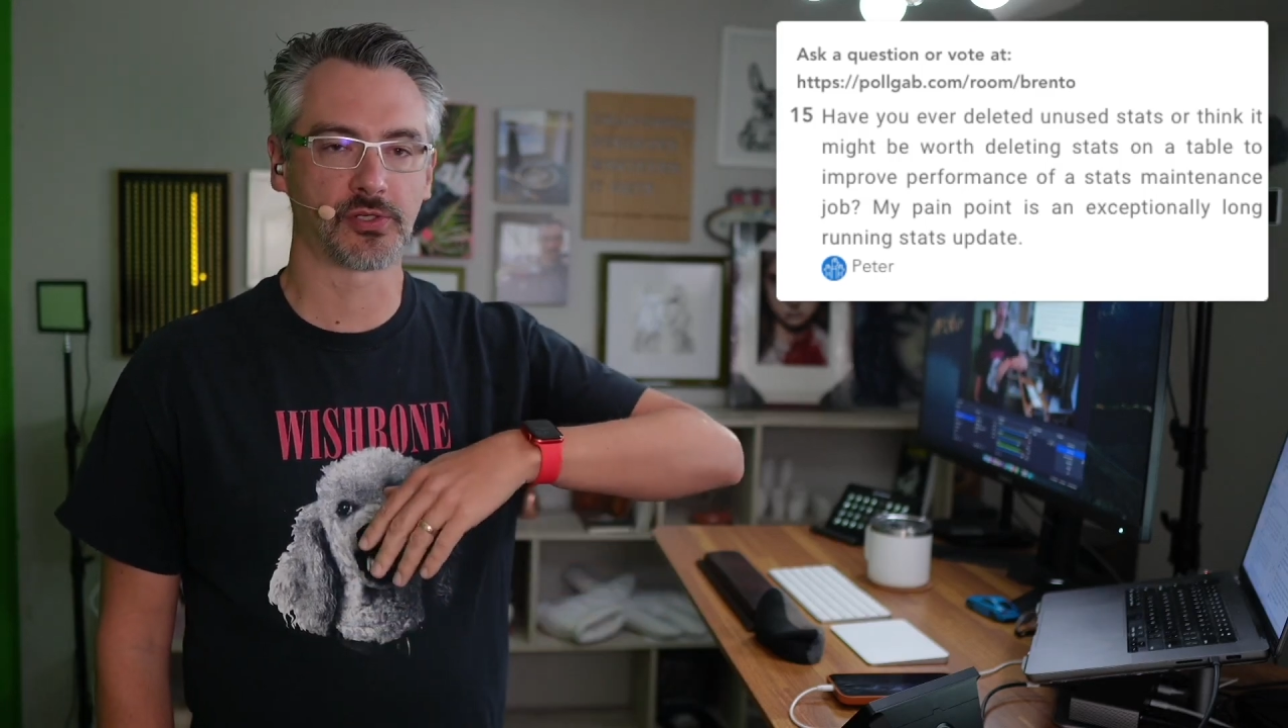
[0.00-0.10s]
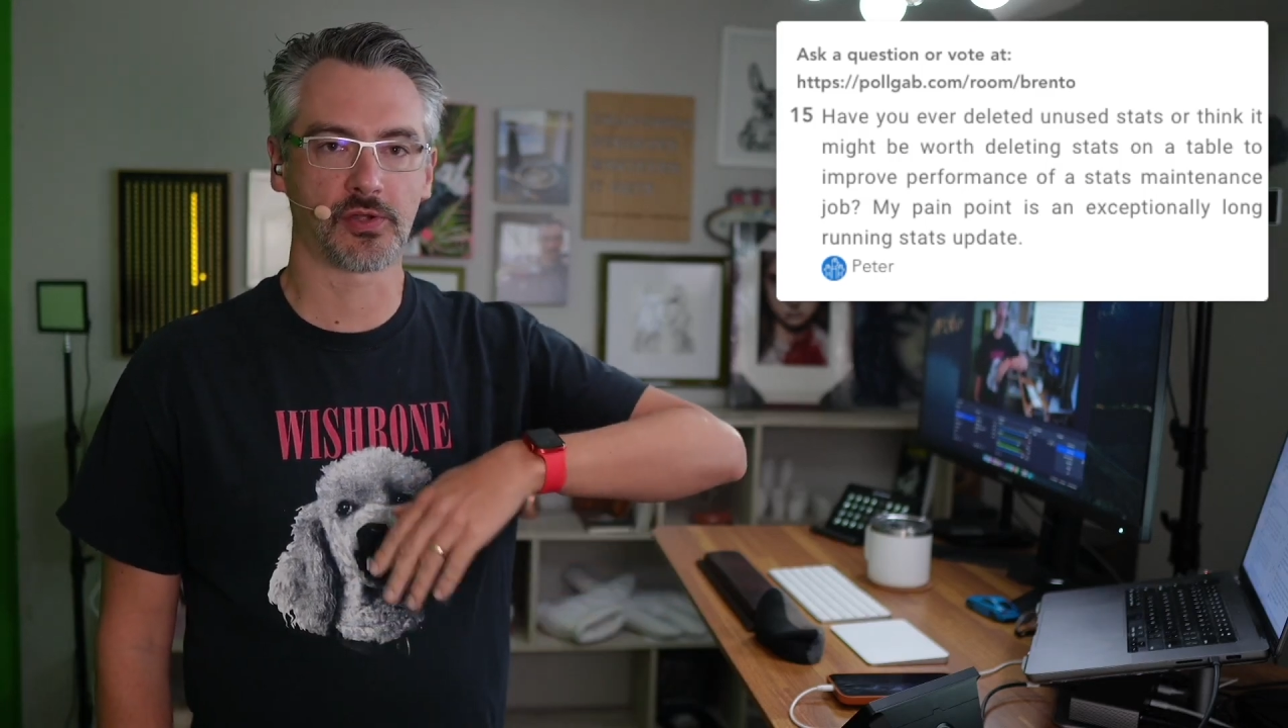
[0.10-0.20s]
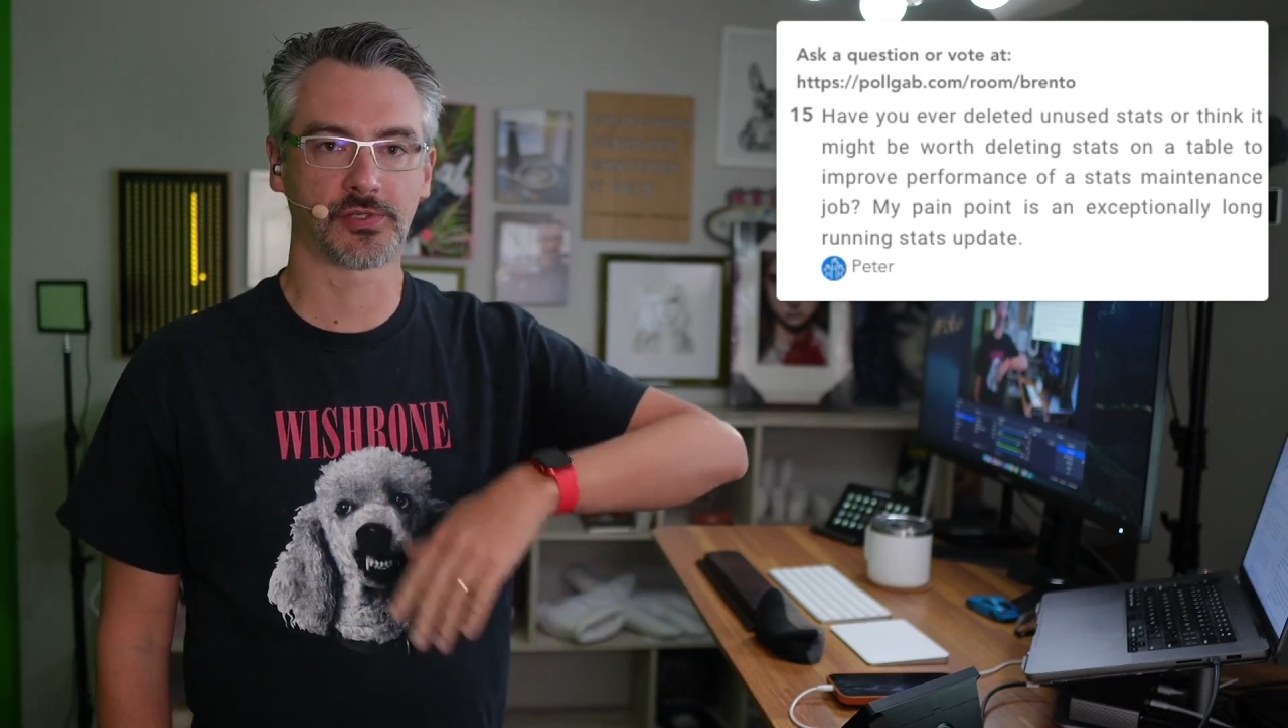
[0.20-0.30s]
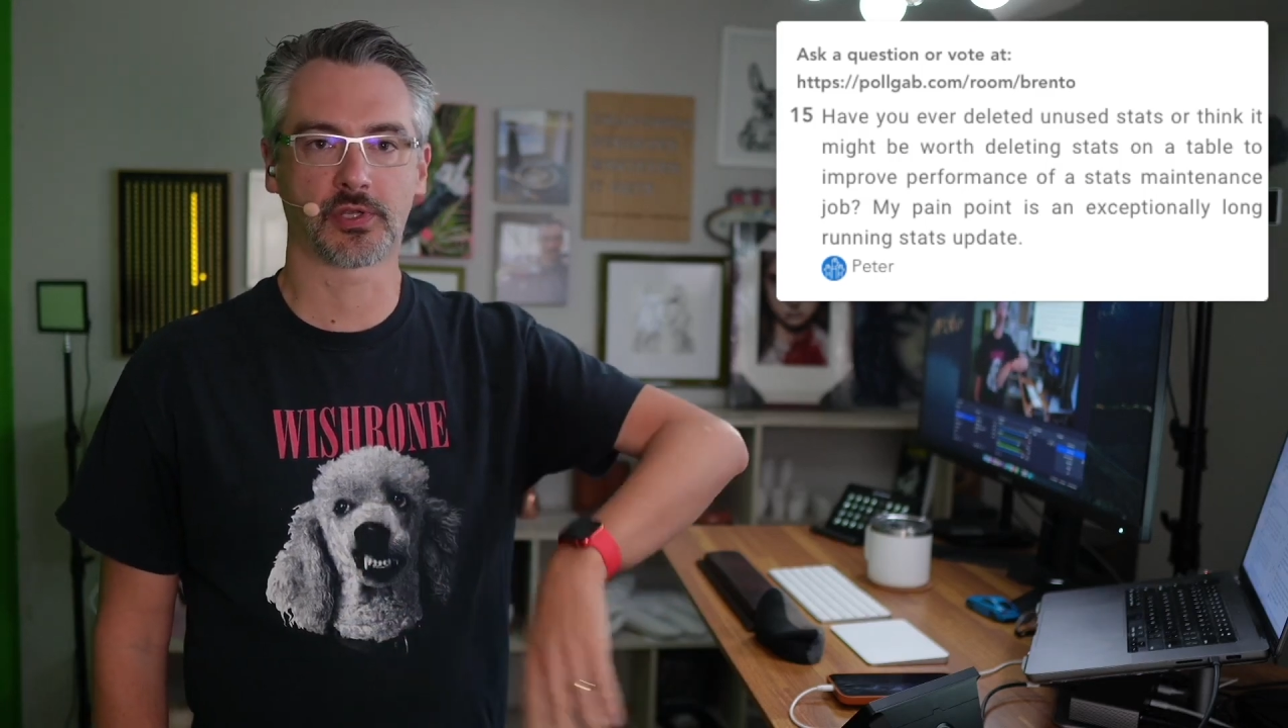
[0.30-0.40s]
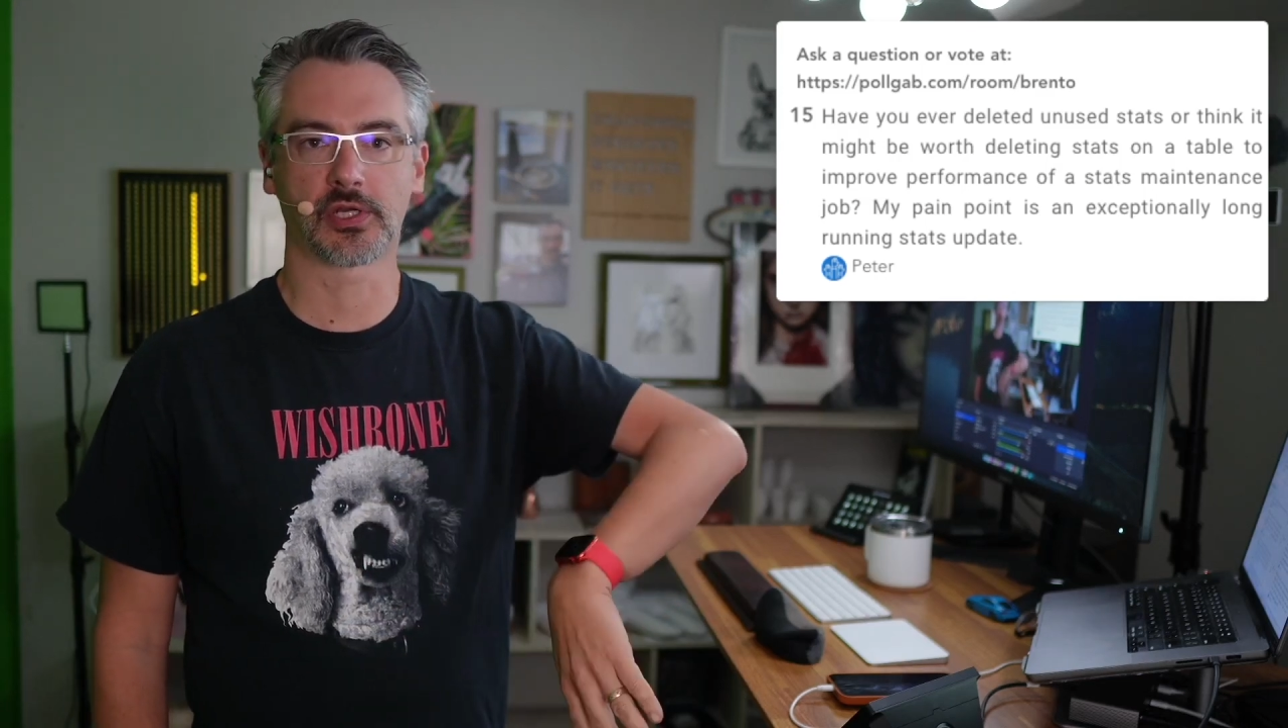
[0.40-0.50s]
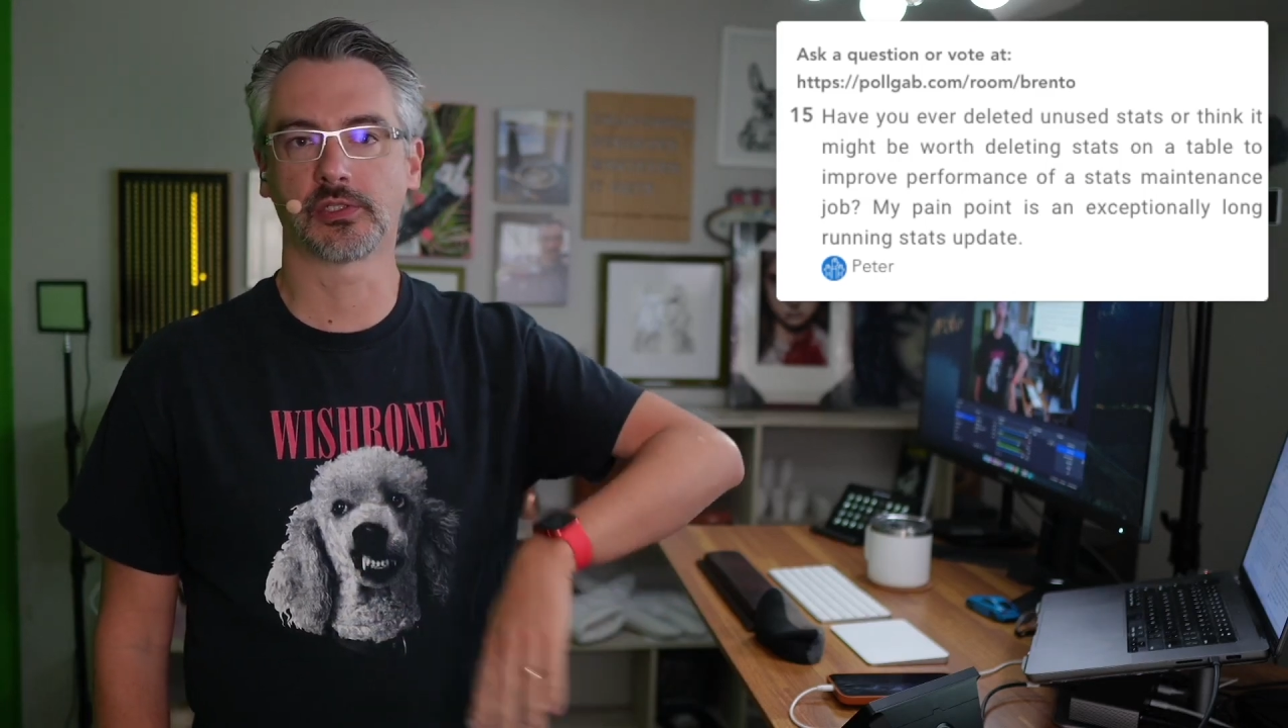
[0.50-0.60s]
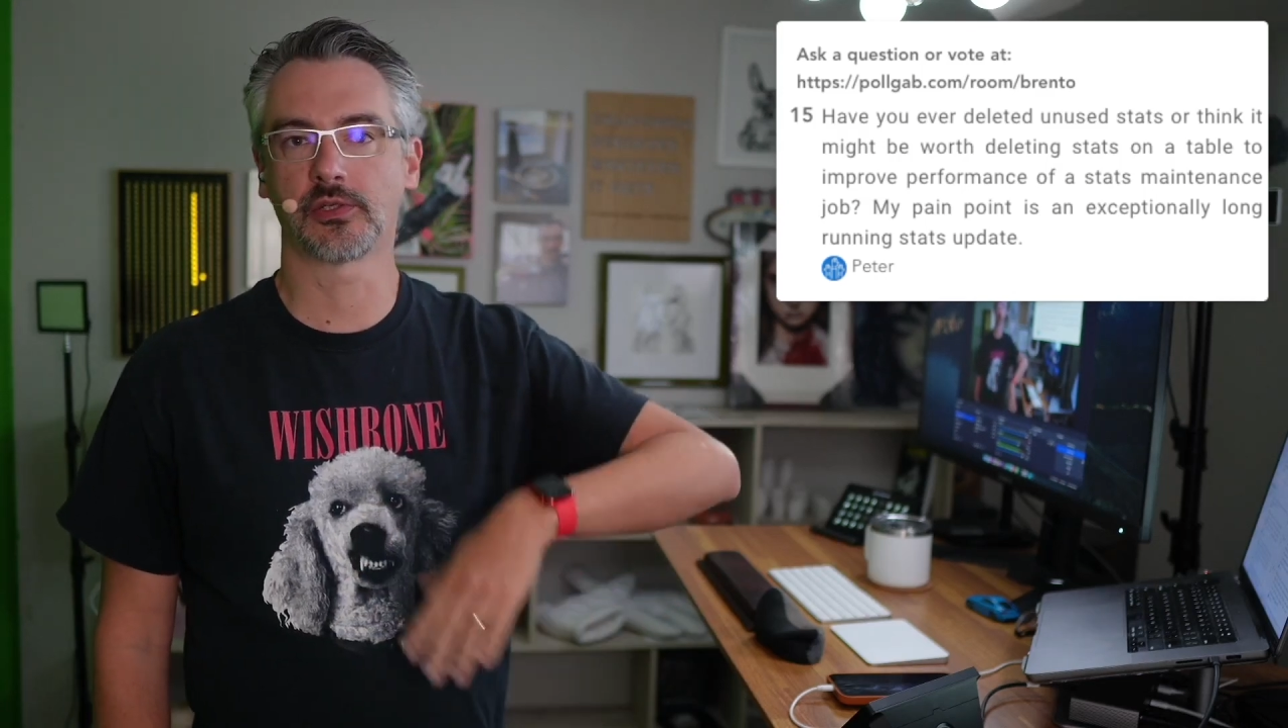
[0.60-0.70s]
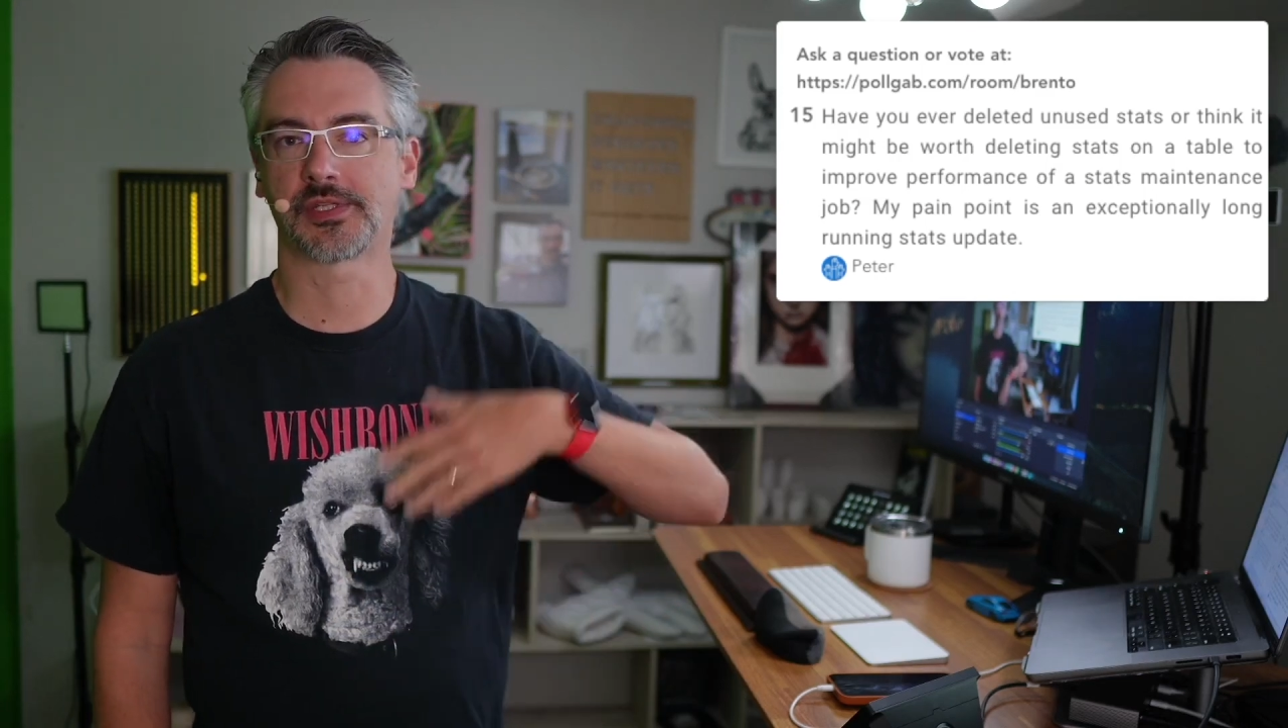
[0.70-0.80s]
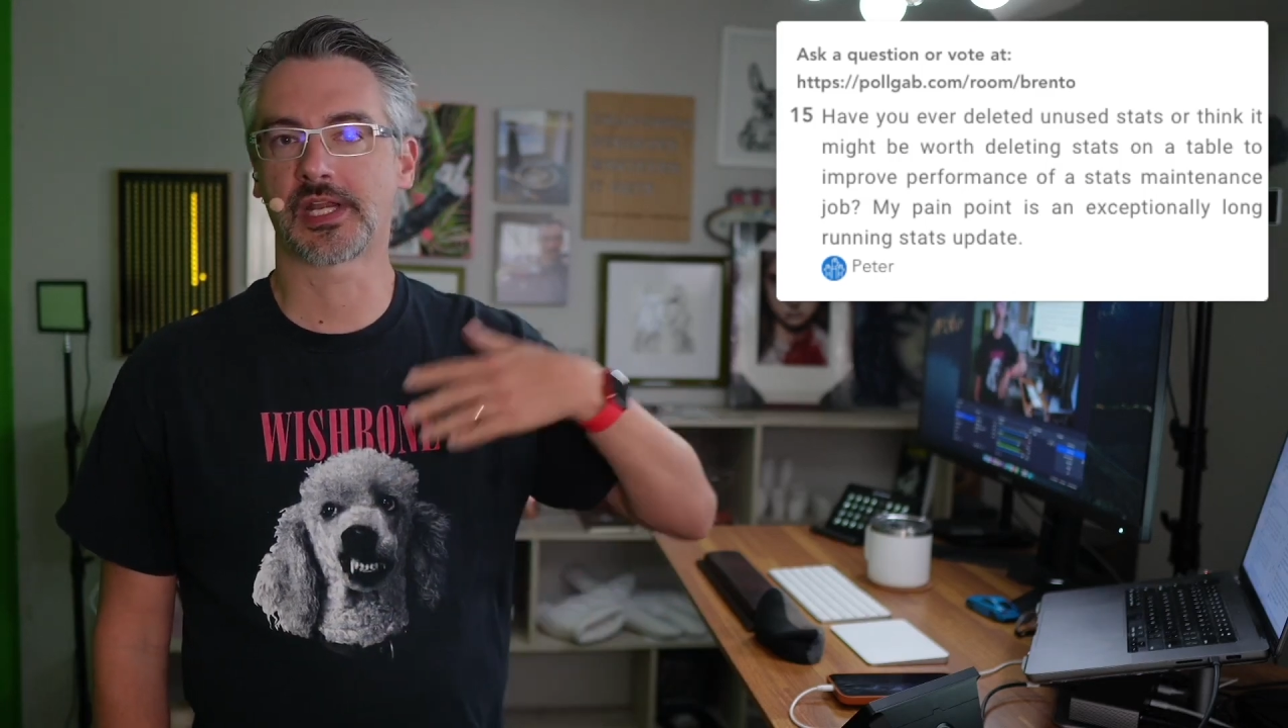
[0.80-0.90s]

you're also going to lose